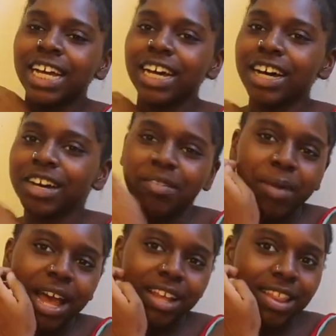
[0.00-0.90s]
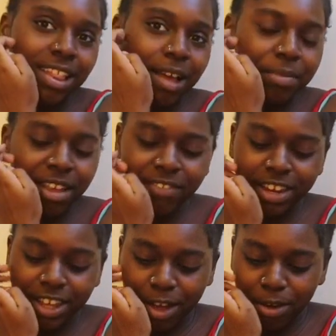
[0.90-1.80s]
I had to stop that
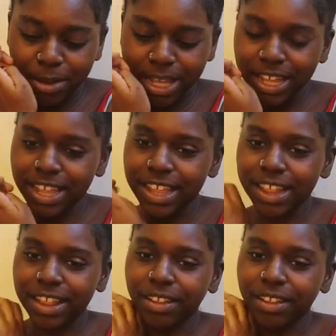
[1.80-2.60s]
video because,